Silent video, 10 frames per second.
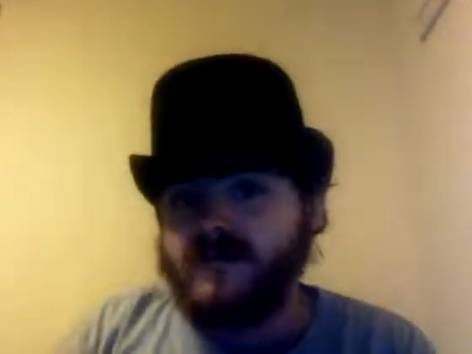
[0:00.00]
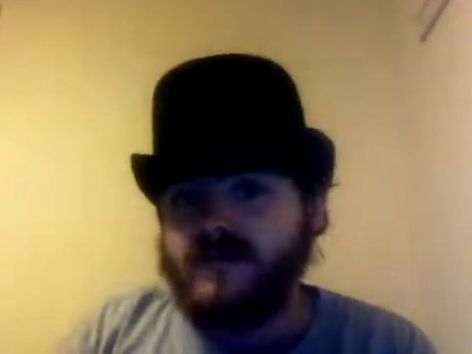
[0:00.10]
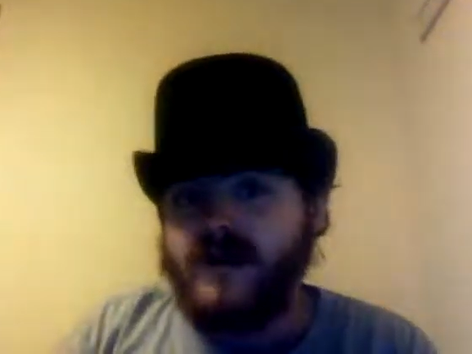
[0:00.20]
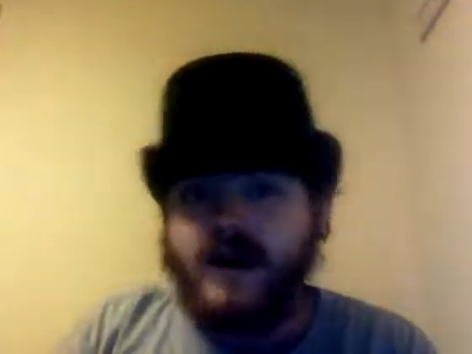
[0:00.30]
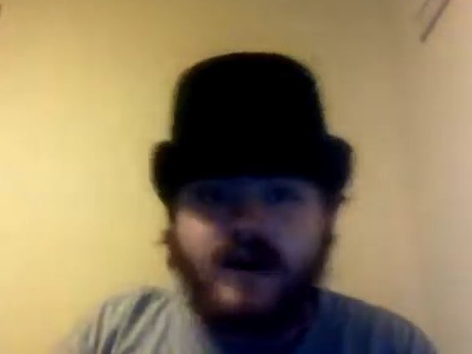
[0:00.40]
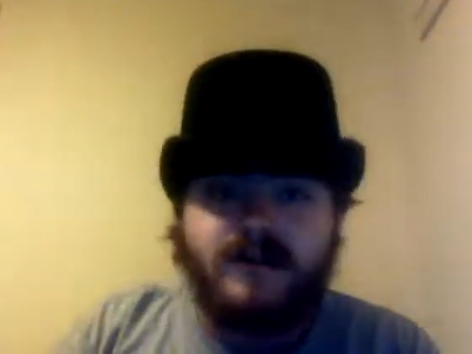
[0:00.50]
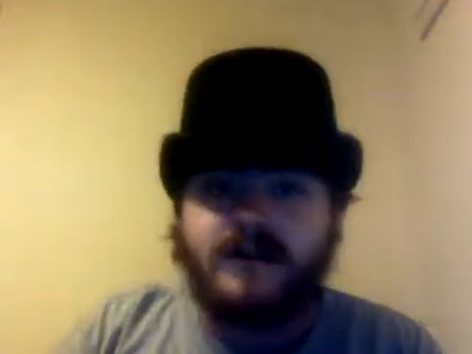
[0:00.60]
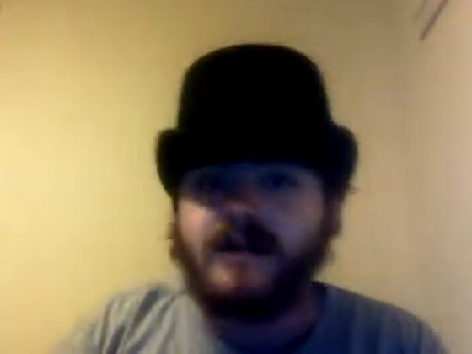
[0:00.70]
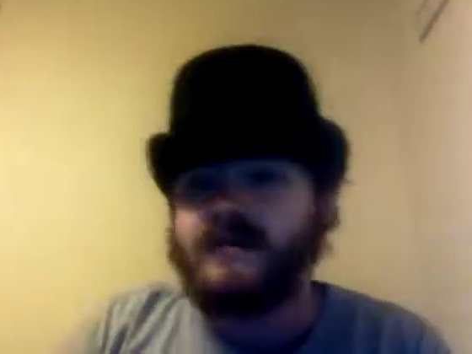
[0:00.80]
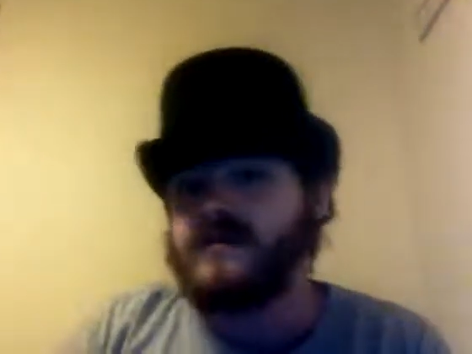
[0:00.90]

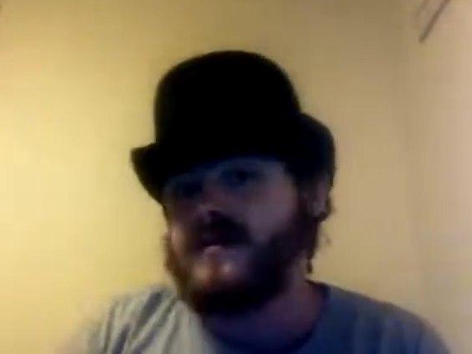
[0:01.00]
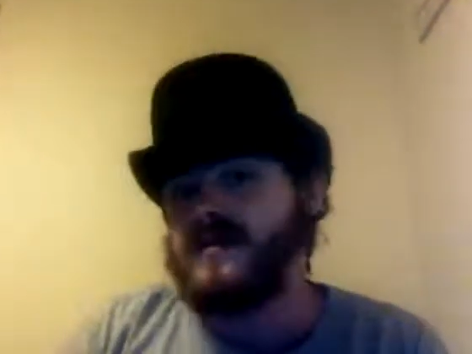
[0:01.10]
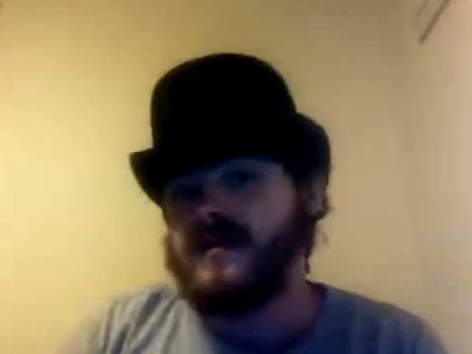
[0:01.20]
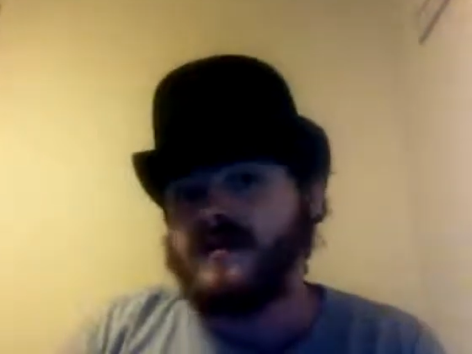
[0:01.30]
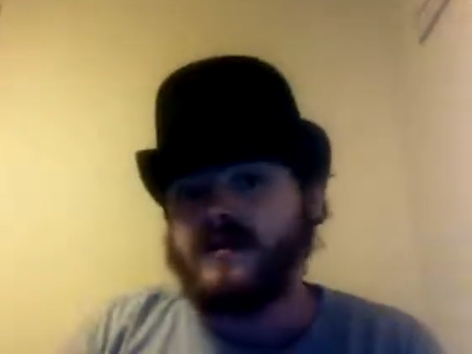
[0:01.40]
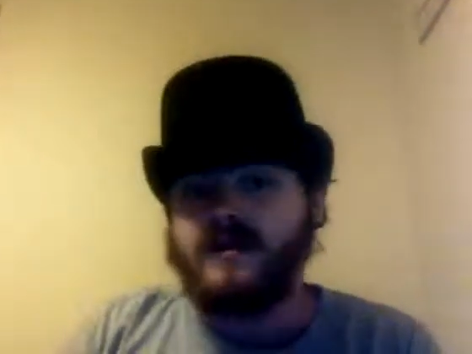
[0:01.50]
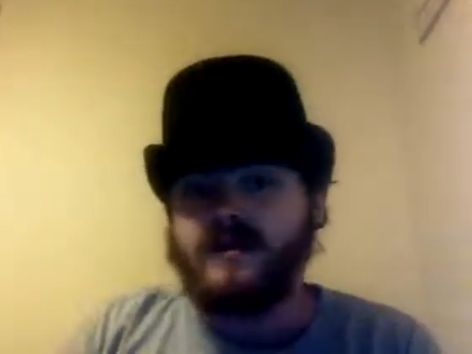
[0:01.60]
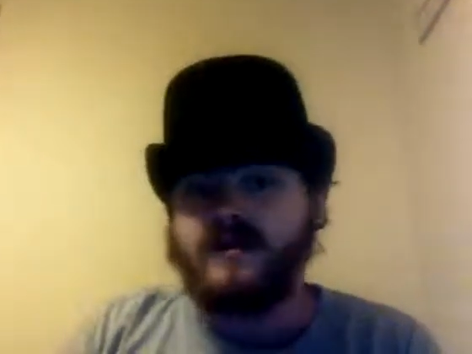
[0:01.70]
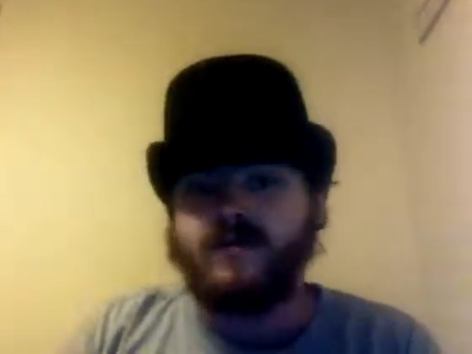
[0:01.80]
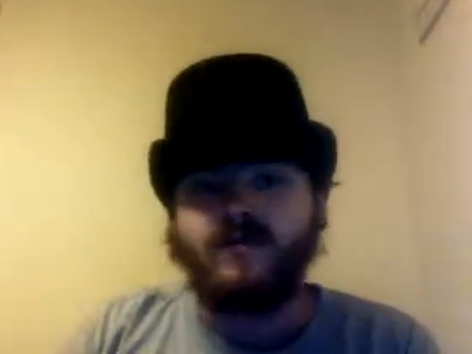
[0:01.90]
9/11,
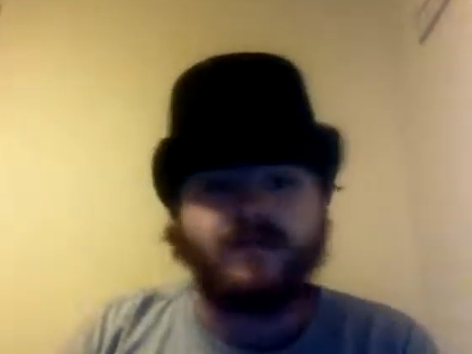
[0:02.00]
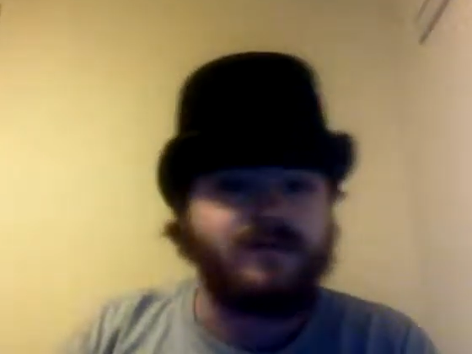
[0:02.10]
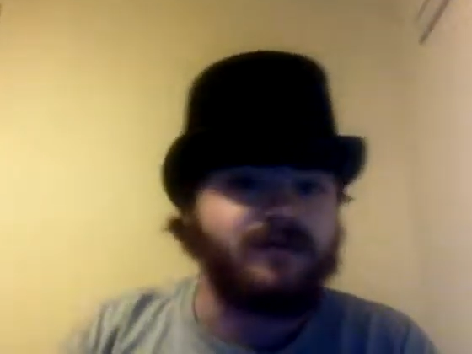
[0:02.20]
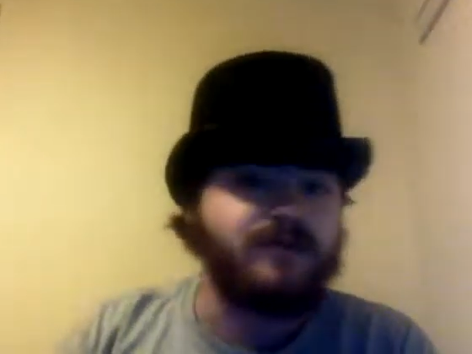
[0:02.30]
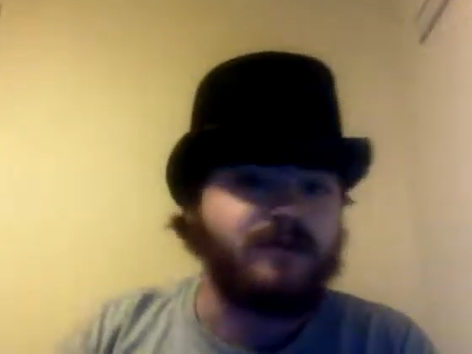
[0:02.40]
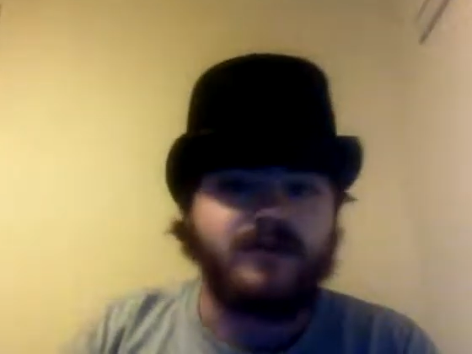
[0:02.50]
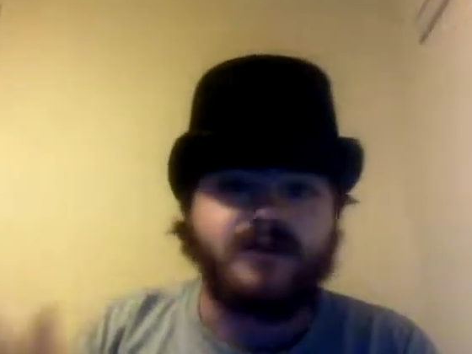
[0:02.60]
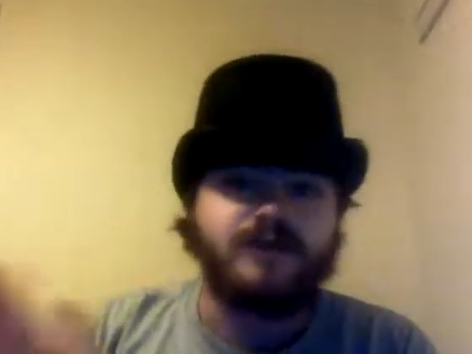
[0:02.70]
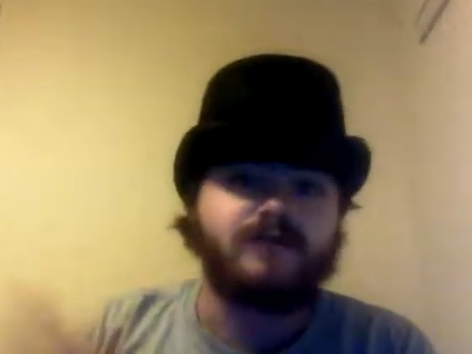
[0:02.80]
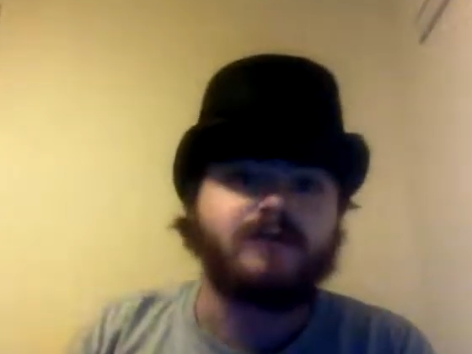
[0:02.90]
a
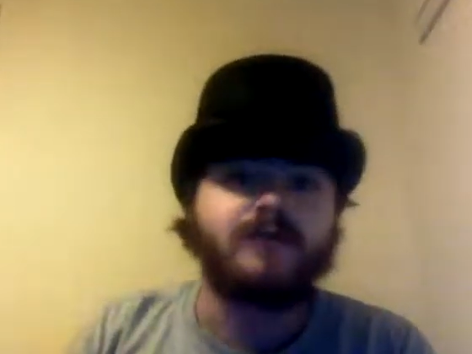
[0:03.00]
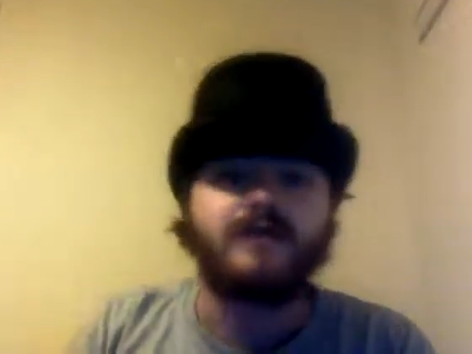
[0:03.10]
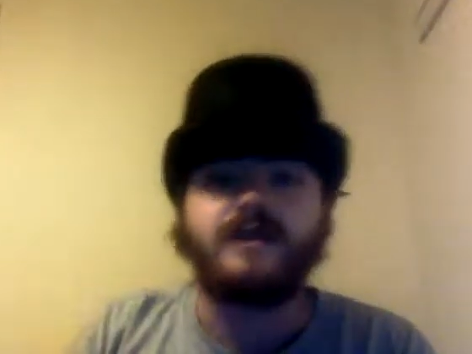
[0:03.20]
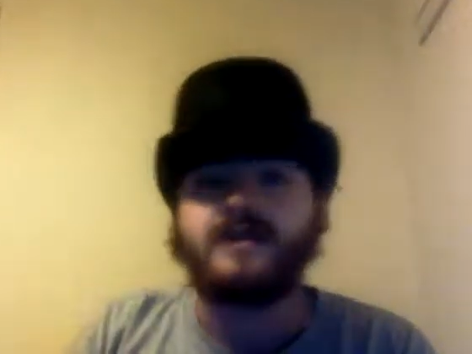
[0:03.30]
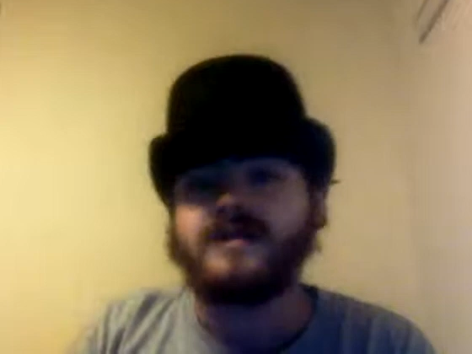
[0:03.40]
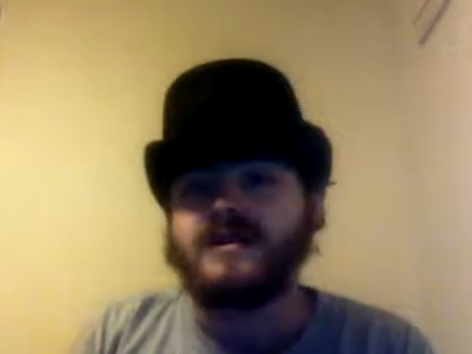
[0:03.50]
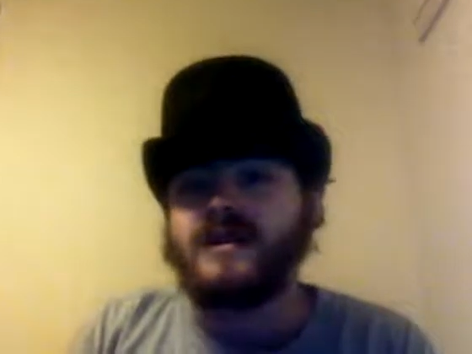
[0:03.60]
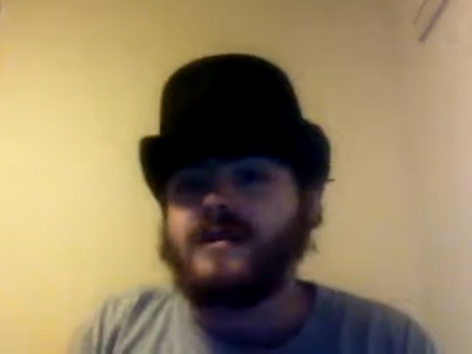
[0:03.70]
bunch of wars,